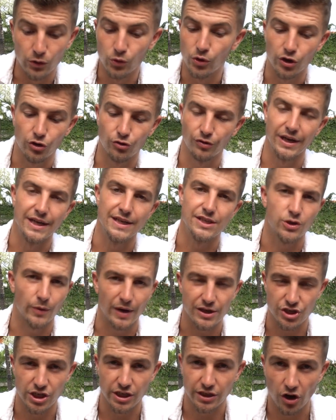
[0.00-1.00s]
all agreed to
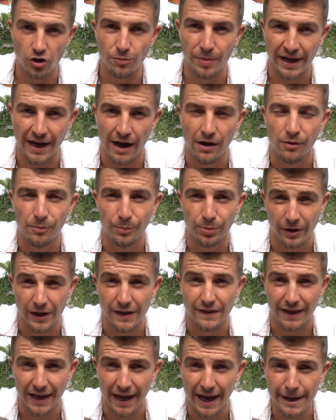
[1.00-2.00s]
actually go back out and play
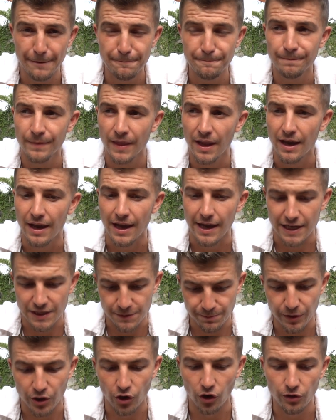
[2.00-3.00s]
the game is
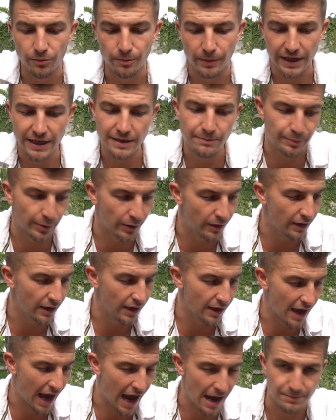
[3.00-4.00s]
beyond me, but
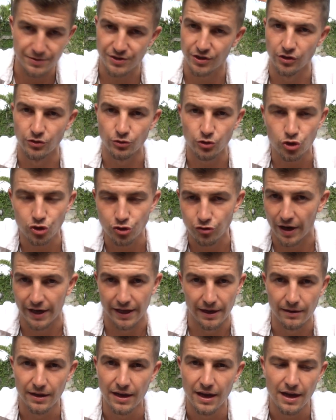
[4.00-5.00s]
absolute
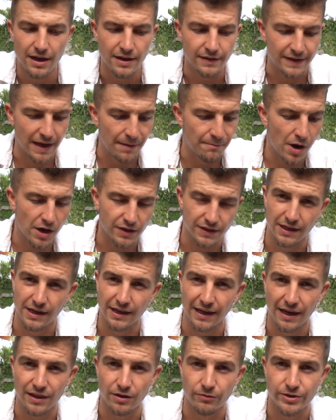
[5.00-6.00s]
credit. Denmark
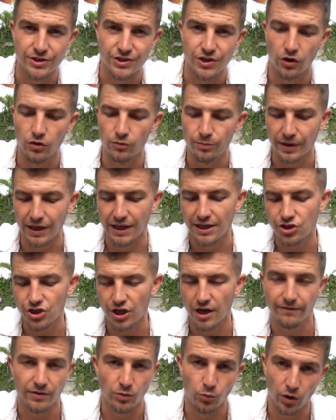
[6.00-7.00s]
didn't get the result, but each
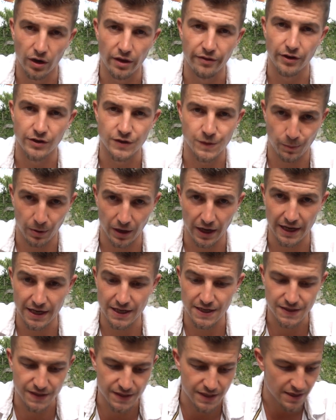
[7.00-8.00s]
and every one of those
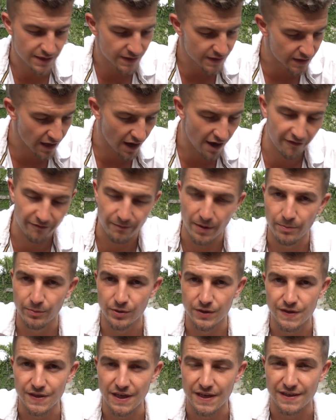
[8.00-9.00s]
players, staff
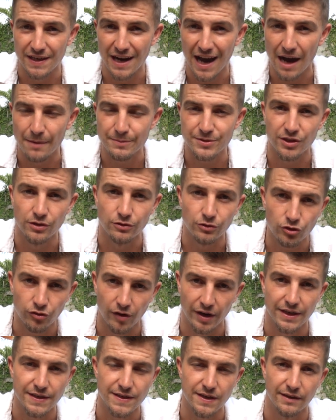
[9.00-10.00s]
members, is an absolute
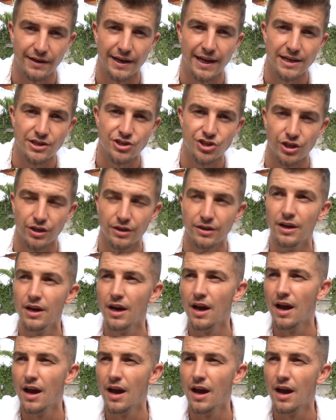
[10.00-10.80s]
credit to the nation.